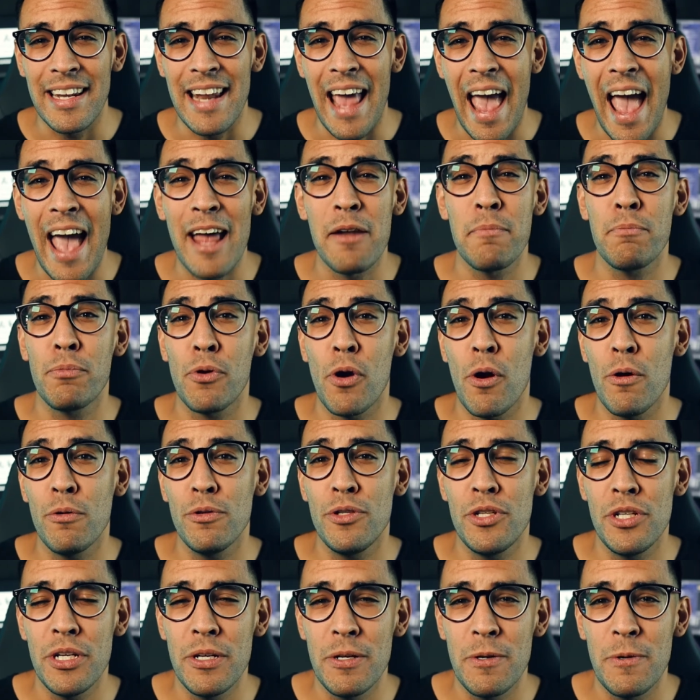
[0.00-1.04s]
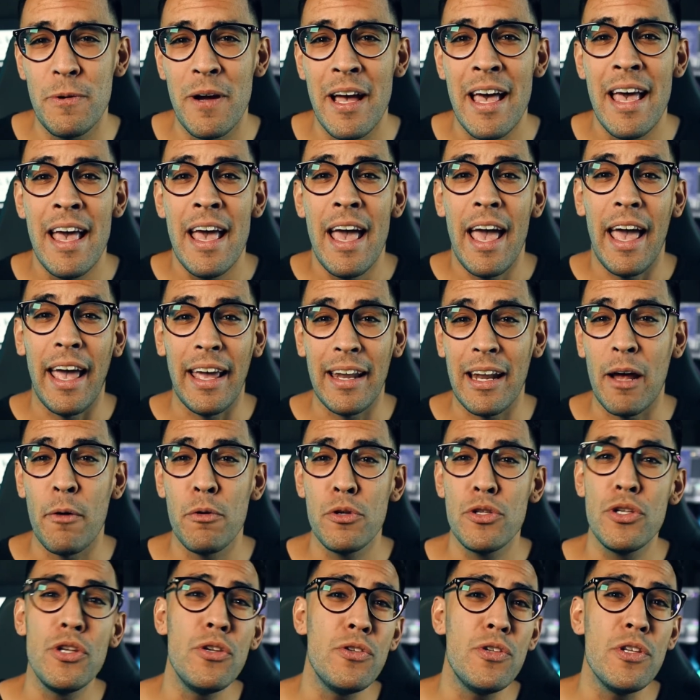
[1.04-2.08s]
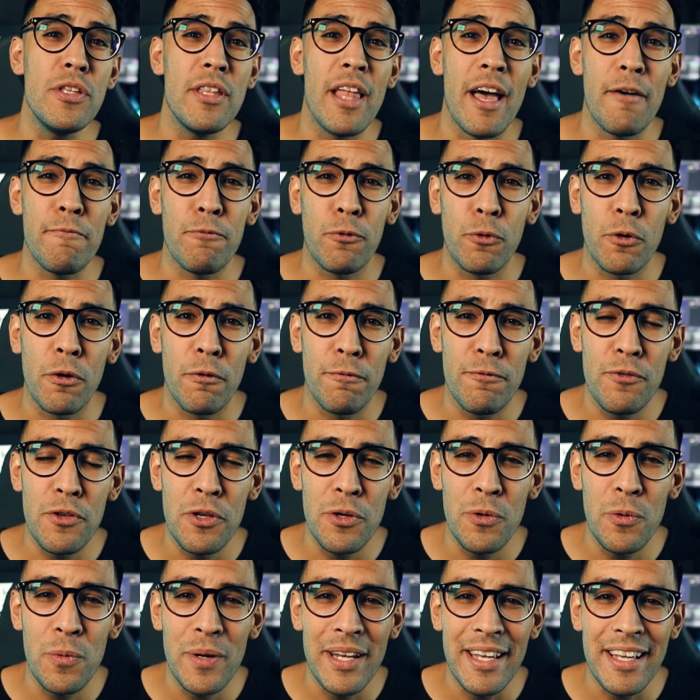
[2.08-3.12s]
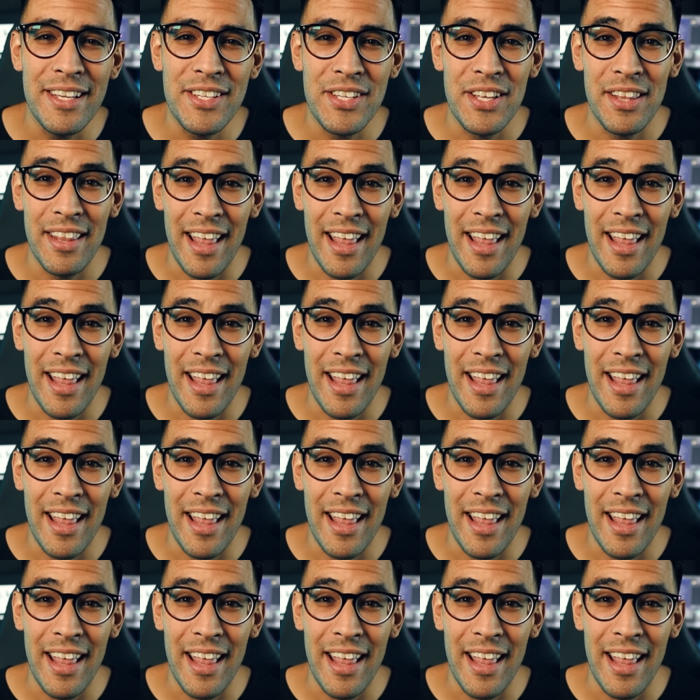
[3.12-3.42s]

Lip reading: an An Pro 2, and I was using that for a few weeks,